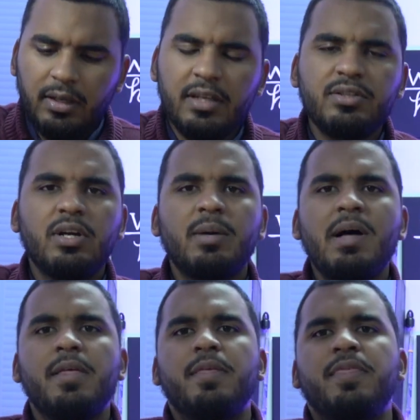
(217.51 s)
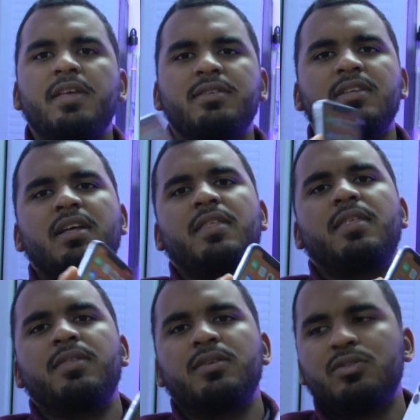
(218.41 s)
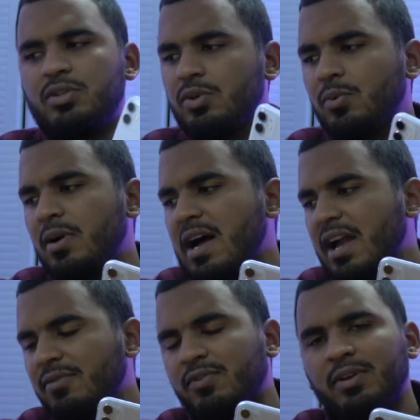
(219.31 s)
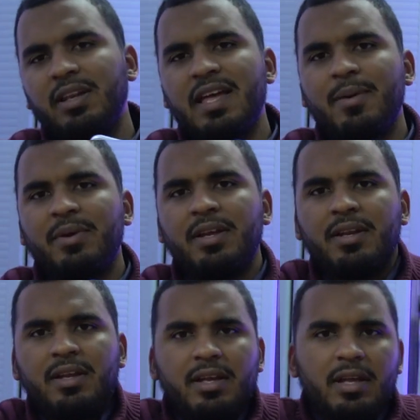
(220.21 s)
Let's talk about the things that this new iPhone 11